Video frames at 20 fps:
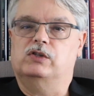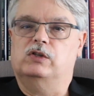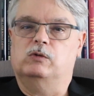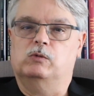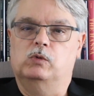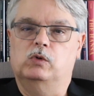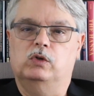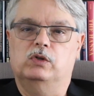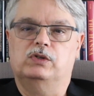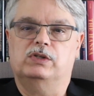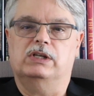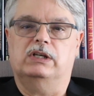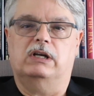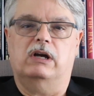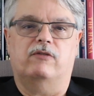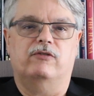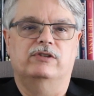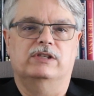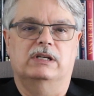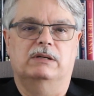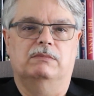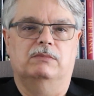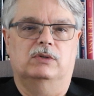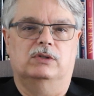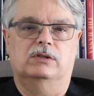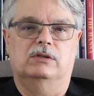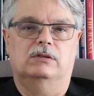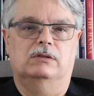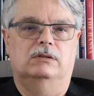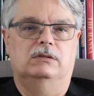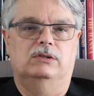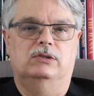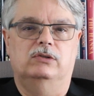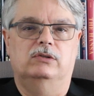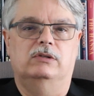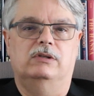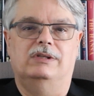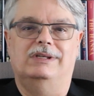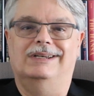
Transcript: and the rules that govern them are due to